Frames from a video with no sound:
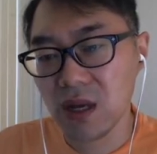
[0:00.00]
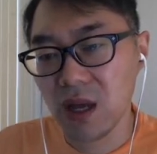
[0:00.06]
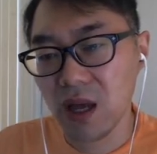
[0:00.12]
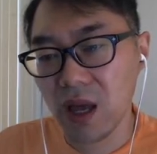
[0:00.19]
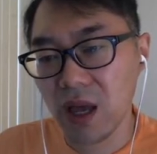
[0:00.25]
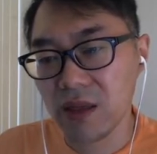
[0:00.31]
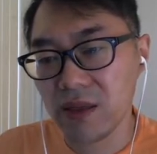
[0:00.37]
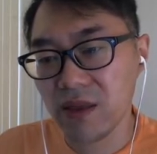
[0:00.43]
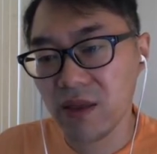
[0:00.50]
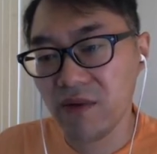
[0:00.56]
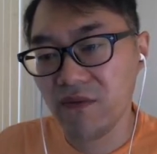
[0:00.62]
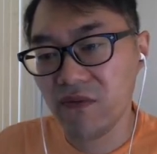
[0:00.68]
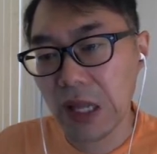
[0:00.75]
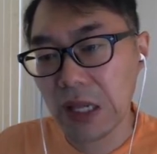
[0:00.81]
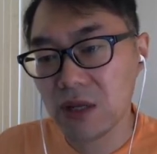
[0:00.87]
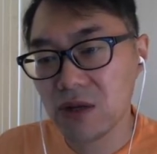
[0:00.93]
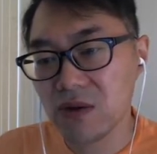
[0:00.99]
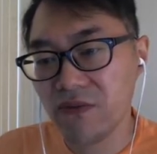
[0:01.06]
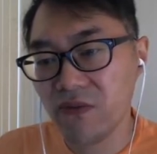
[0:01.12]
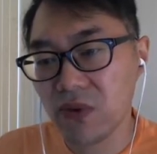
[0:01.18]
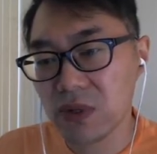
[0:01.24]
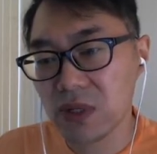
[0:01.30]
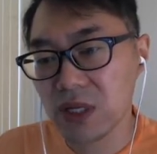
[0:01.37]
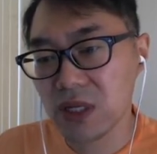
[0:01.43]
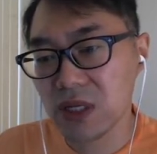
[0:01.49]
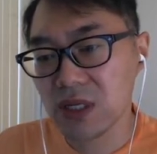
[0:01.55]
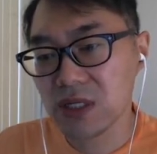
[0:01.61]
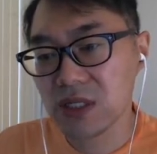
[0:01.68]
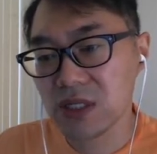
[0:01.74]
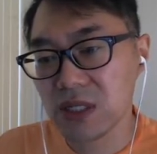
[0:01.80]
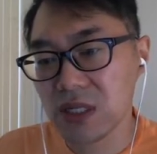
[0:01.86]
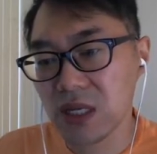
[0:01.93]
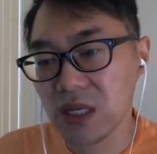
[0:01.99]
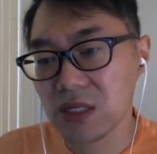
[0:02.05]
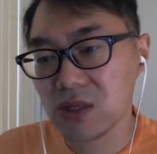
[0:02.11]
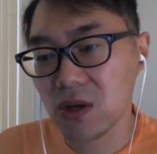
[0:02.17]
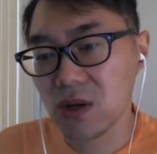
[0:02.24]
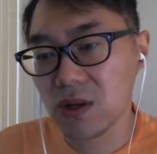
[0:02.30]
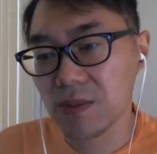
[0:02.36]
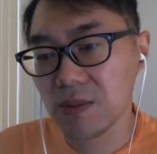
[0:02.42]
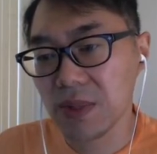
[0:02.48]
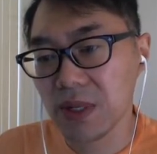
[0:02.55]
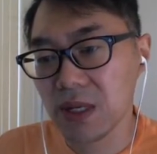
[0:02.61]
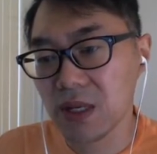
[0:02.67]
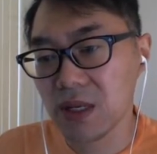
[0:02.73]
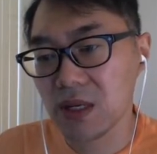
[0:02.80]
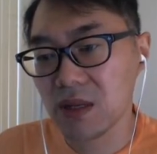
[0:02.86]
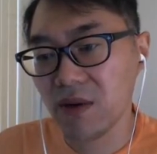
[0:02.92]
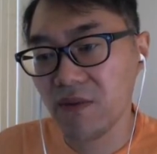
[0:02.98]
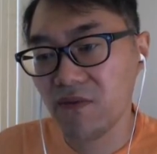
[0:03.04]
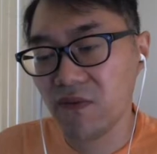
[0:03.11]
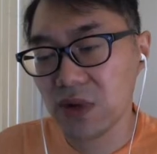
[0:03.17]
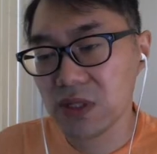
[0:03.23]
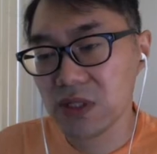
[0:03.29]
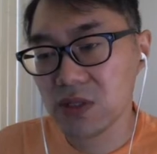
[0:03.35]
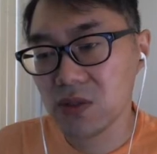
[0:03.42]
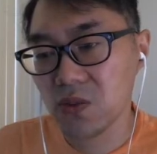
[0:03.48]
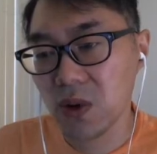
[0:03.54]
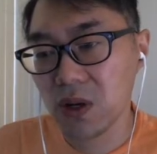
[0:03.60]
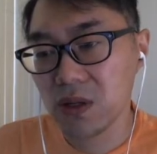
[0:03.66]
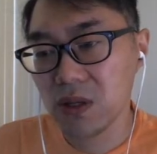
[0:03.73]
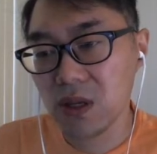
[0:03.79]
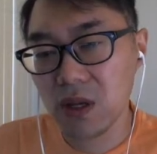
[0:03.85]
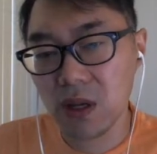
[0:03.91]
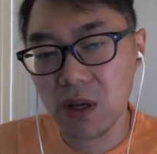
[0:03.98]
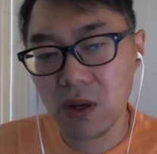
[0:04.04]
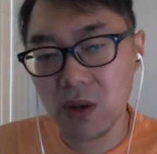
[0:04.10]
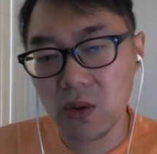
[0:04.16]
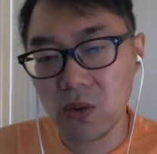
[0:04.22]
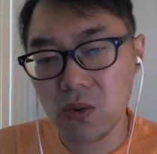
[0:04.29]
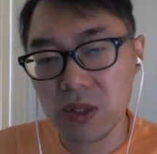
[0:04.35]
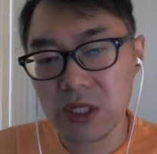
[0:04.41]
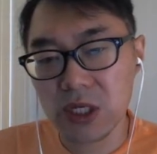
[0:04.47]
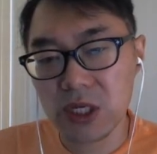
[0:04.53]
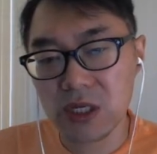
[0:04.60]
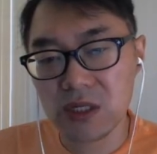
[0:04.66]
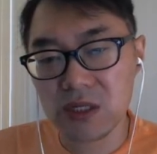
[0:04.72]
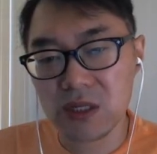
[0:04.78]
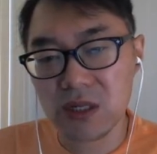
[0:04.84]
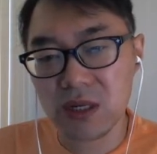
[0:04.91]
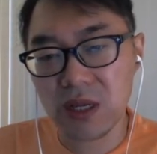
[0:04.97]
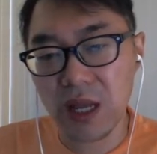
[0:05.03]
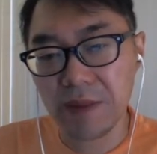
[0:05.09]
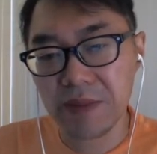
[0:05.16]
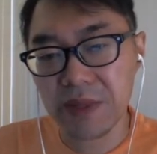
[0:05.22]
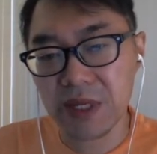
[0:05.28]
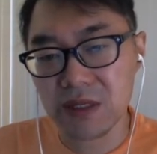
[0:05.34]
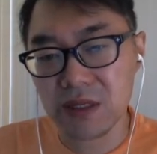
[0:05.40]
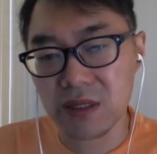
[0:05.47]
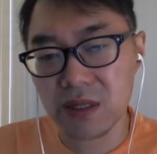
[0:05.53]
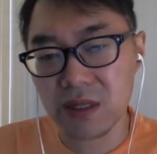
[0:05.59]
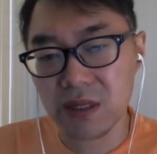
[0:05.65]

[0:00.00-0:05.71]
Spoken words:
and the value for this is gonna be the first one, which is Clapton.